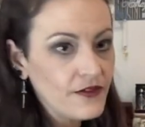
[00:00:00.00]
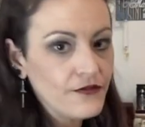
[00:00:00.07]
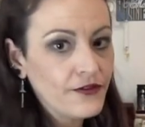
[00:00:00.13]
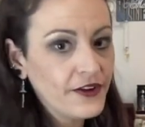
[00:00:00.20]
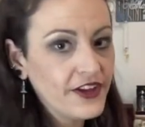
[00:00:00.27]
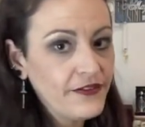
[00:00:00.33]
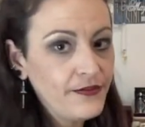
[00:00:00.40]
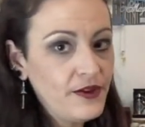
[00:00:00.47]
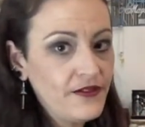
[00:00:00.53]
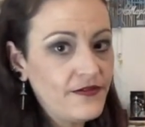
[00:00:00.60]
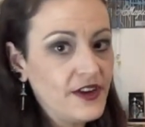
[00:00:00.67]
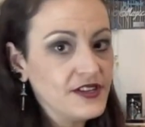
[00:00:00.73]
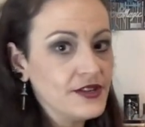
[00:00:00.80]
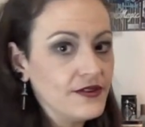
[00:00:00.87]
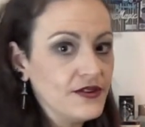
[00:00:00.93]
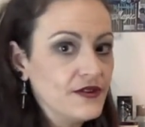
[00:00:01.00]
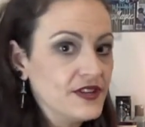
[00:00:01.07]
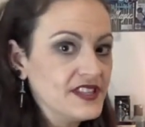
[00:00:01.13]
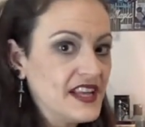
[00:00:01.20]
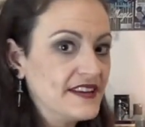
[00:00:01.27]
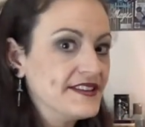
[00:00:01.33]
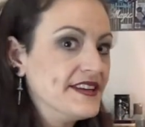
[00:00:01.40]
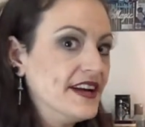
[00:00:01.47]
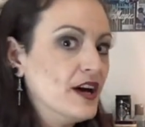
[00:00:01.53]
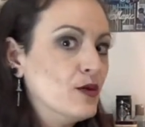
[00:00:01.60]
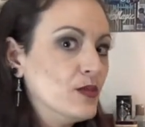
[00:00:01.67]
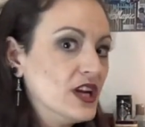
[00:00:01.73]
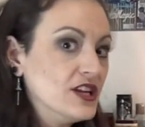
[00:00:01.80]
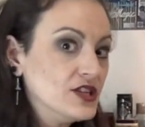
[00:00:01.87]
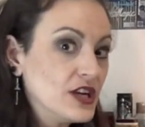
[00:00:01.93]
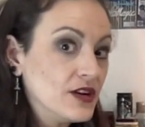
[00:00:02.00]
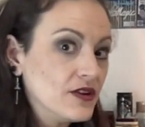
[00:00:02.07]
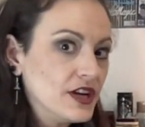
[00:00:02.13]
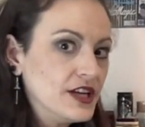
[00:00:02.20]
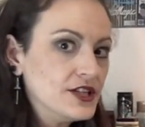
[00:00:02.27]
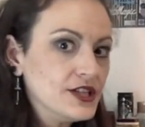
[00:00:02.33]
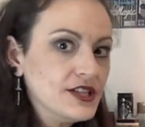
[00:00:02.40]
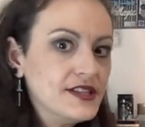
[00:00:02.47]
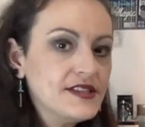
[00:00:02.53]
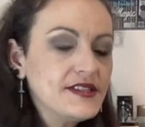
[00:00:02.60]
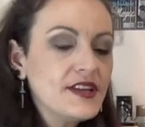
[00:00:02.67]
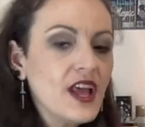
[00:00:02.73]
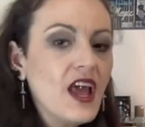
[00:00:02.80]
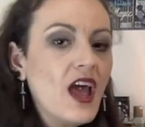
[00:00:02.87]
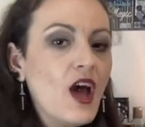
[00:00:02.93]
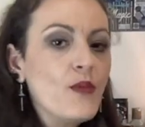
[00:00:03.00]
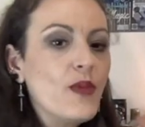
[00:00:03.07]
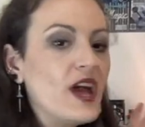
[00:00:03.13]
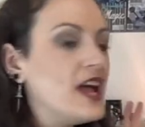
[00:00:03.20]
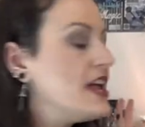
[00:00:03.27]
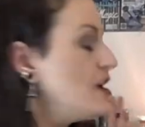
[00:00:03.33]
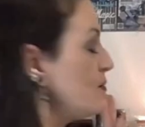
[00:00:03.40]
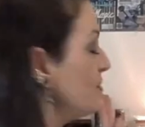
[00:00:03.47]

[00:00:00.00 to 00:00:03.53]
Forgive me if I don't know exactly how many generations, but